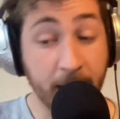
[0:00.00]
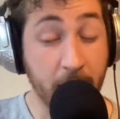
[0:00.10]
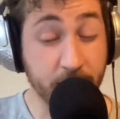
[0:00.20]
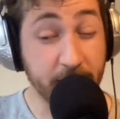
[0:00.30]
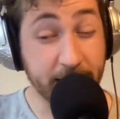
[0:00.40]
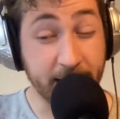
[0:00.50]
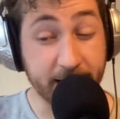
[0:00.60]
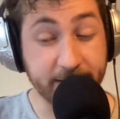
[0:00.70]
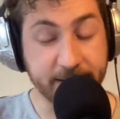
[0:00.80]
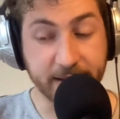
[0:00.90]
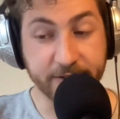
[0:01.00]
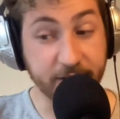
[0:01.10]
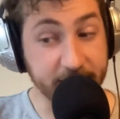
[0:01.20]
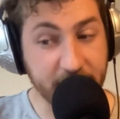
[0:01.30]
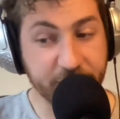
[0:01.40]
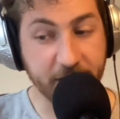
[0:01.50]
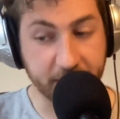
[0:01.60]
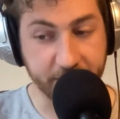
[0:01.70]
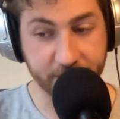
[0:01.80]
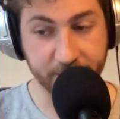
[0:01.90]
I realized the
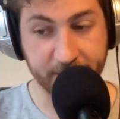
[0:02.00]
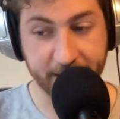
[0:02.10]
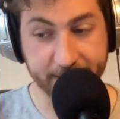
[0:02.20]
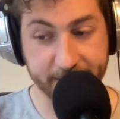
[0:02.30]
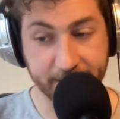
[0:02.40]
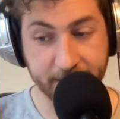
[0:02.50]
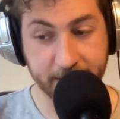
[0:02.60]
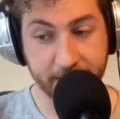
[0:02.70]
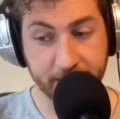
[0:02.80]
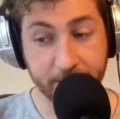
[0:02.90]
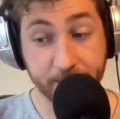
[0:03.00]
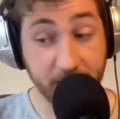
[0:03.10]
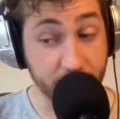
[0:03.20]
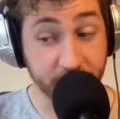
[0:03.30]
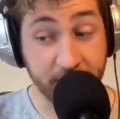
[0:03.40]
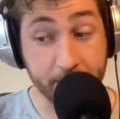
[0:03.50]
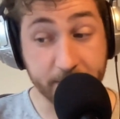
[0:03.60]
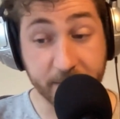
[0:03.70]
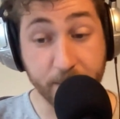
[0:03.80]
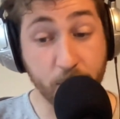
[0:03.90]
significance of this. It was up
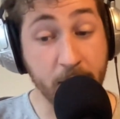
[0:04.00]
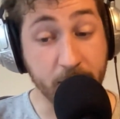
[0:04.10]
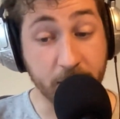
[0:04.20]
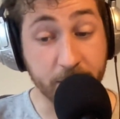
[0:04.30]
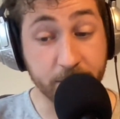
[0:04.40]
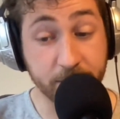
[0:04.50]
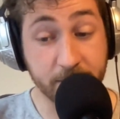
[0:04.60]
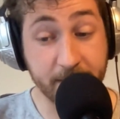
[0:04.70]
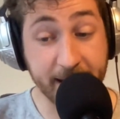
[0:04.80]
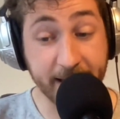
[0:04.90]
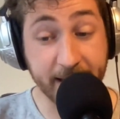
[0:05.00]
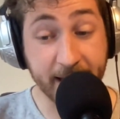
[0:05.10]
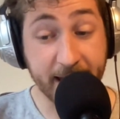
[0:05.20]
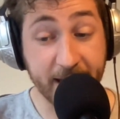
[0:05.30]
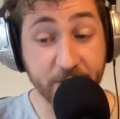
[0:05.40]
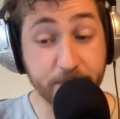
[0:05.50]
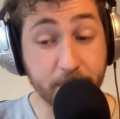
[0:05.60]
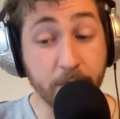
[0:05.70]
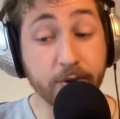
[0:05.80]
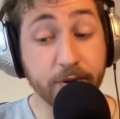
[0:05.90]
to Poirot to make his
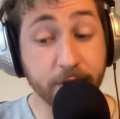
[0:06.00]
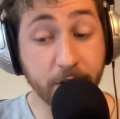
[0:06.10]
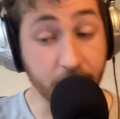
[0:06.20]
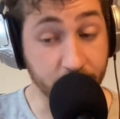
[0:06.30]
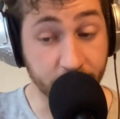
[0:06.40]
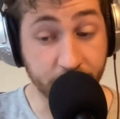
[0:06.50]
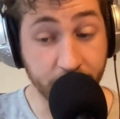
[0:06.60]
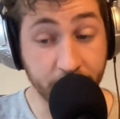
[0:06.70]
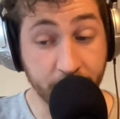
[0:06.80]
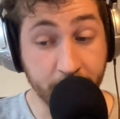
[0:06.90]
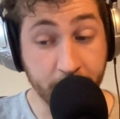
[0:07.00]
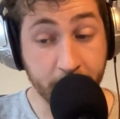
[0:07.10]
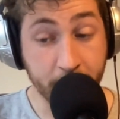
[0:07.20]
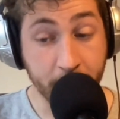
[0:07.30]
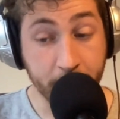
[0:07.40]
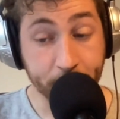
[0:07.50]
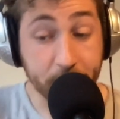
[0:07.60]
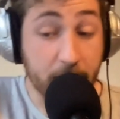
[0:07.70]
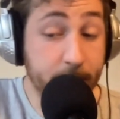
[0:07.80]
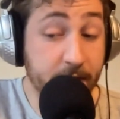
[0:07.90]
boast good.
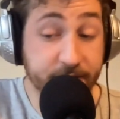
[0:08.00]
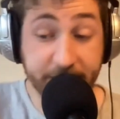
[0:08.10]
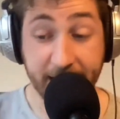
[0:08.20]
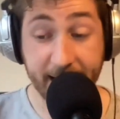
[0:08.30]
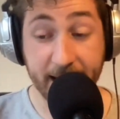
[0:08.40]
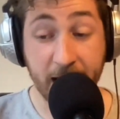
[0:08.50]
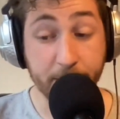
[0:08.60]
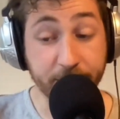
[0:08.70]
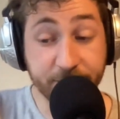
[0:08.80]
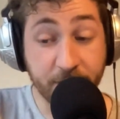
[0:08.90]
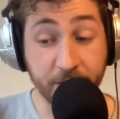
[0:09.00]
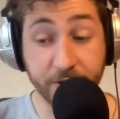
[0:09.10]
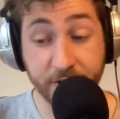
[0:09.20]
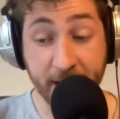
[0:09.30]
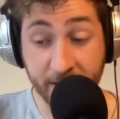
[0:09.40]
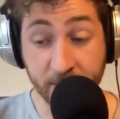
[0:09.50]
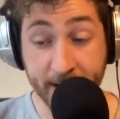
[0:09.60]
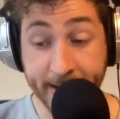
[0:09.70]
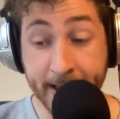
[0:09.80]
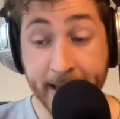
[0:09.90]
Personally, I was not
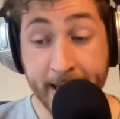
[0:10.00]
sanguine.